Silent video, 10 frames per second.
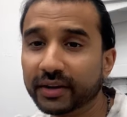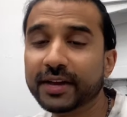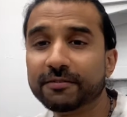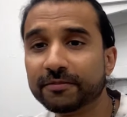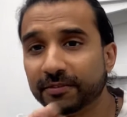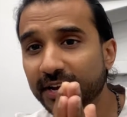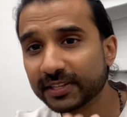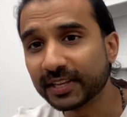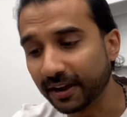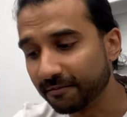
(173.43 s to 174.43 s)
Okay,
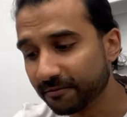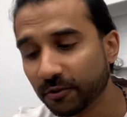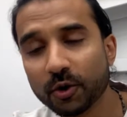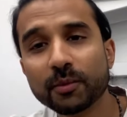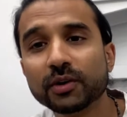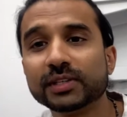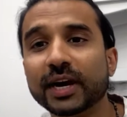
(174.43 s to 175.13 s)
first and foremost,